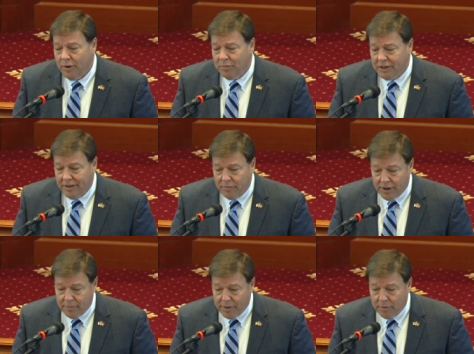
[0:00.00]
we believe we're
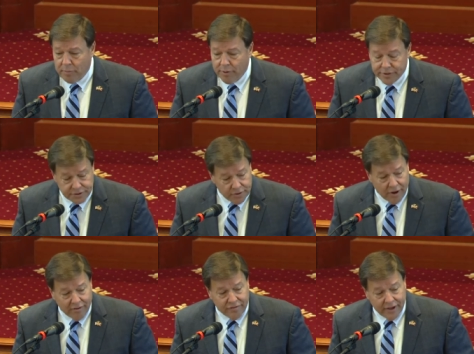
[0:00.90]
going to be able to pull this
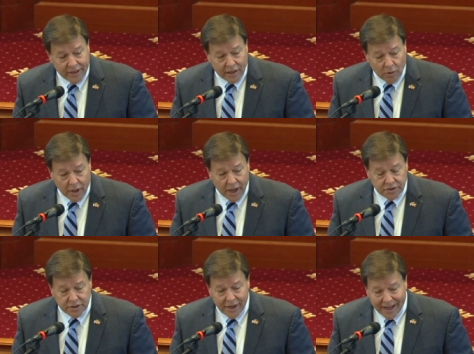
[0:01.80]
off at that location.